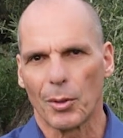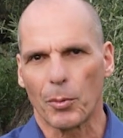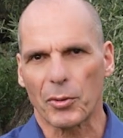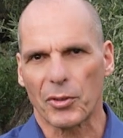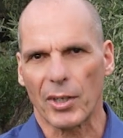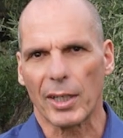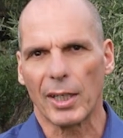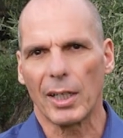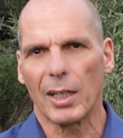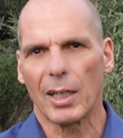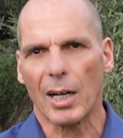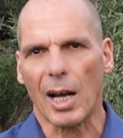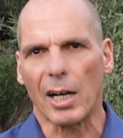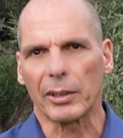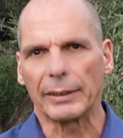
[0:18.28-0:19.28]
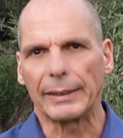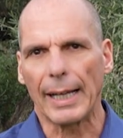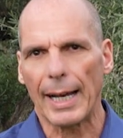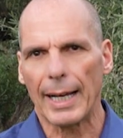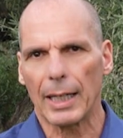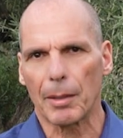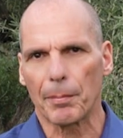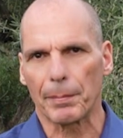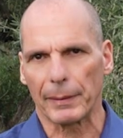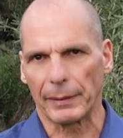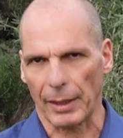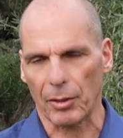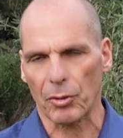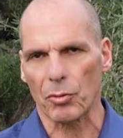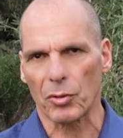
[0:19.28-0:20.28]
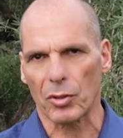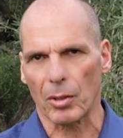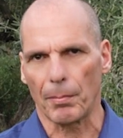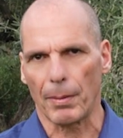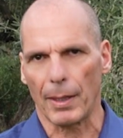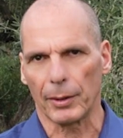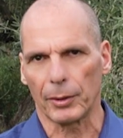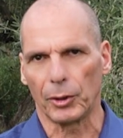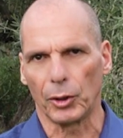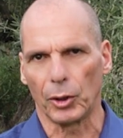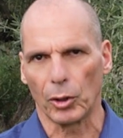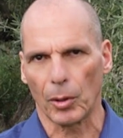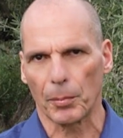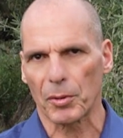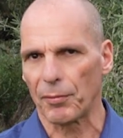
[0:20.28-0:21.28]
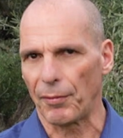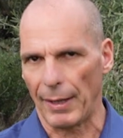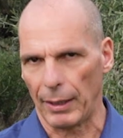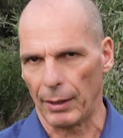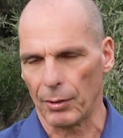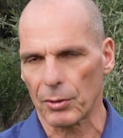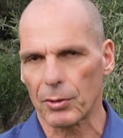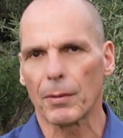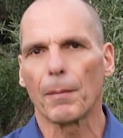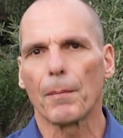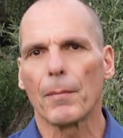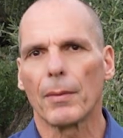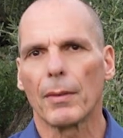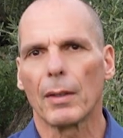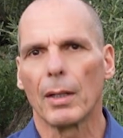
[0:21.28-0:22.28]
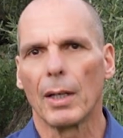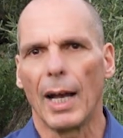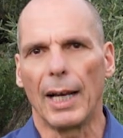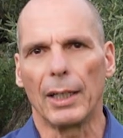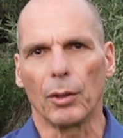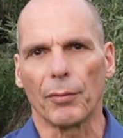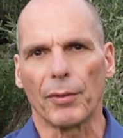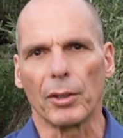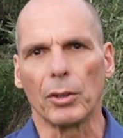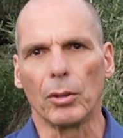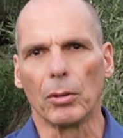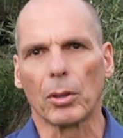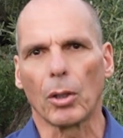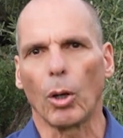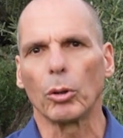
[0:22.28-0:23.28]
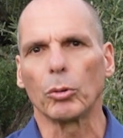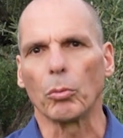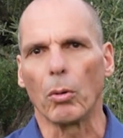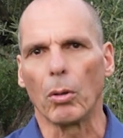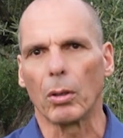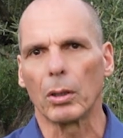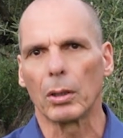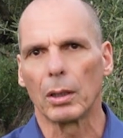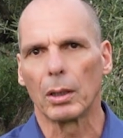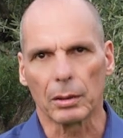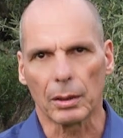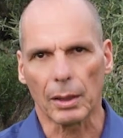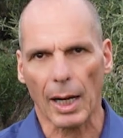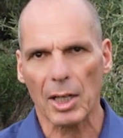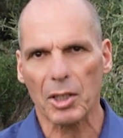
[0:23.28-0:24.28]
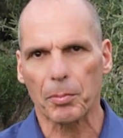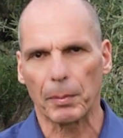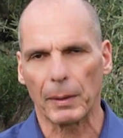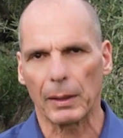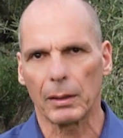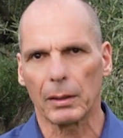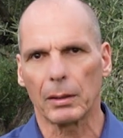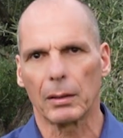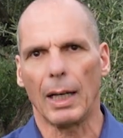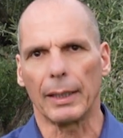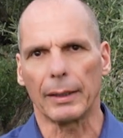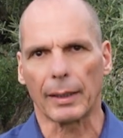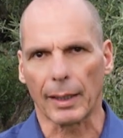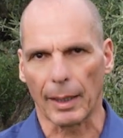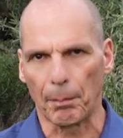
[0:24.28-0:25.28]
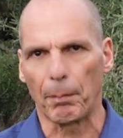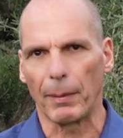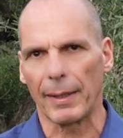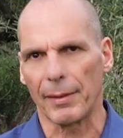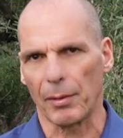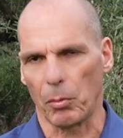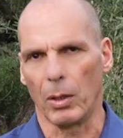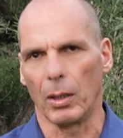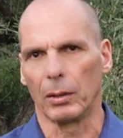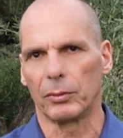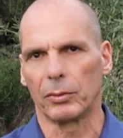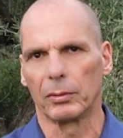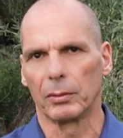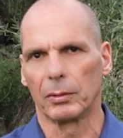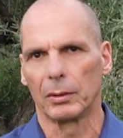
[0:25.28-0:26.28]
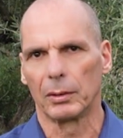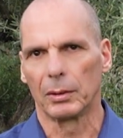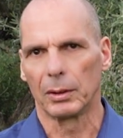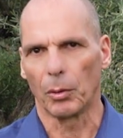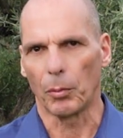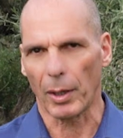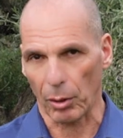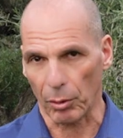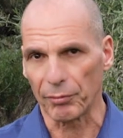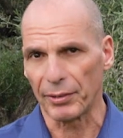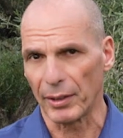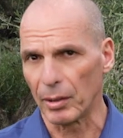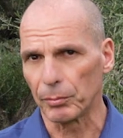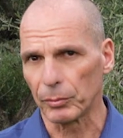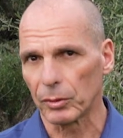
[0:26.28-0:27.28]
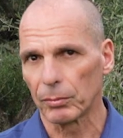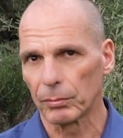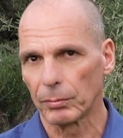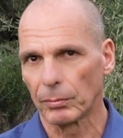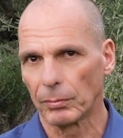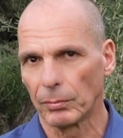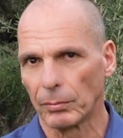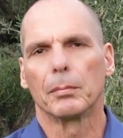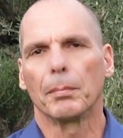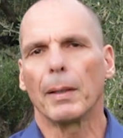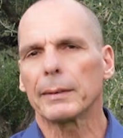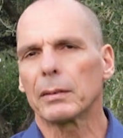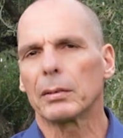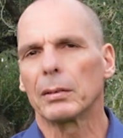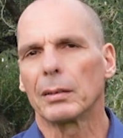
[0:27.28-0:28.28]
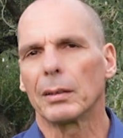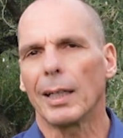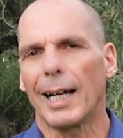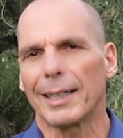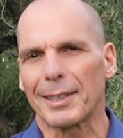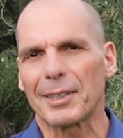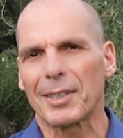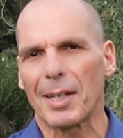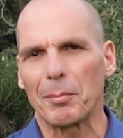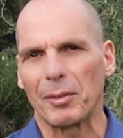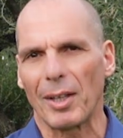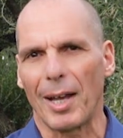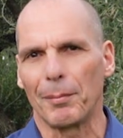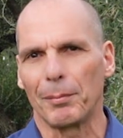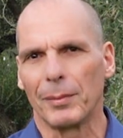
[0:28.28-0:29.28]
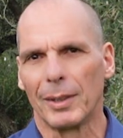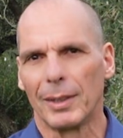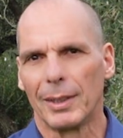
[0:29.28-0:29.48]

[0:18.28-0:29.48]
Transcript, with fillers: was the year our dire predictions about Europe's failures and of the new Cold War grasping and crippling the world were confirmed. But at the same time,